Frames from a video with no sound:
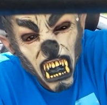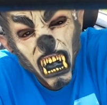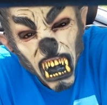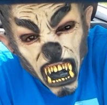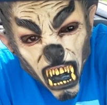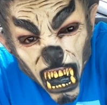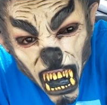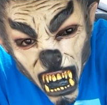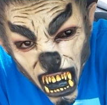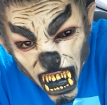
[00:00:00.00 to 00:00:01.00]
you ever traveled
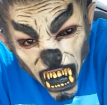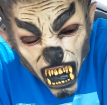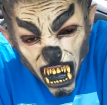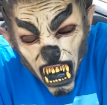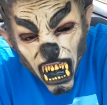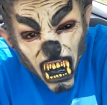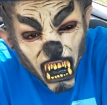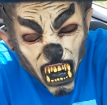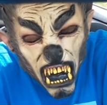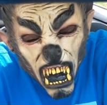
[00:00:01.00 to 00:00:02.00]
on 95
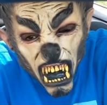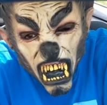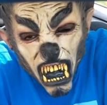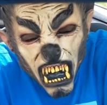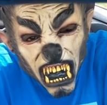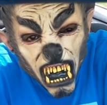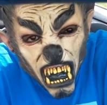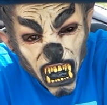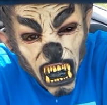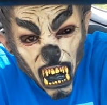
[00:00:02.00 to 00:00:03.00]
and you were amazed at
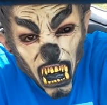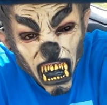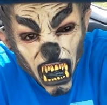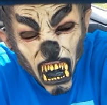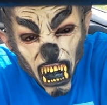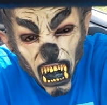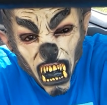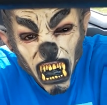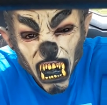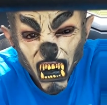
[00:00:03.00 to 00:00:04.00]
how small Delaware
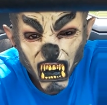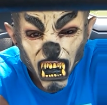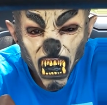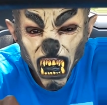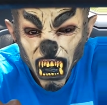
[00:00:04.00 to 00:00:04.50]
was, that was